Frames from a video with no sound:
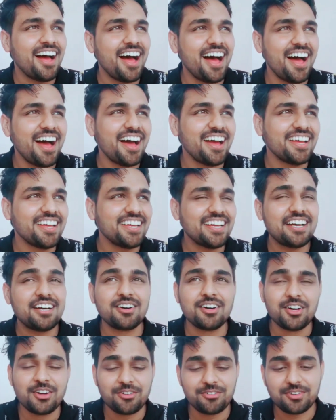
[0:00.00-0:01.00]

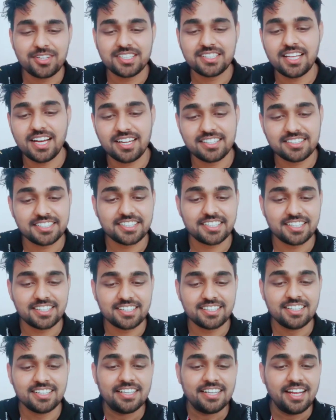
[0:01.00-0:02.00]
hiya with the other
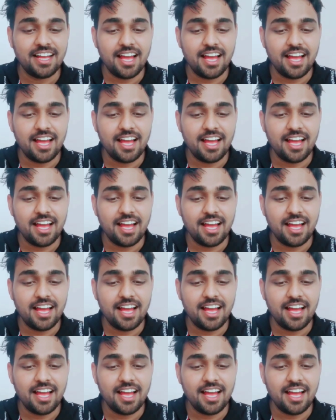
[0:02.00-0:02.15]
girl.